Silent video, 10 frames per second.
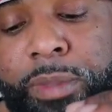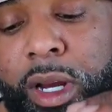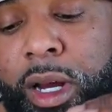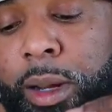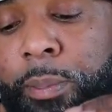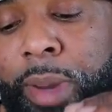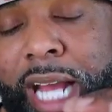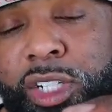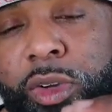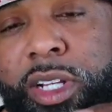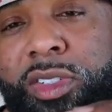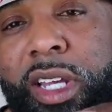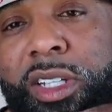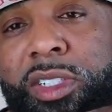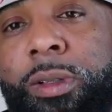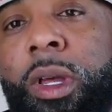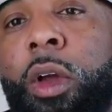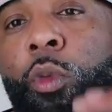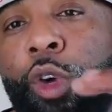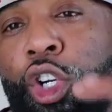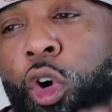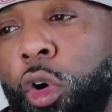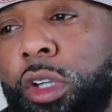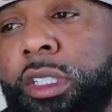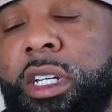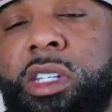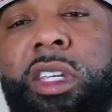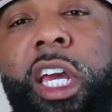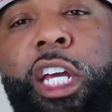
back training session, record this,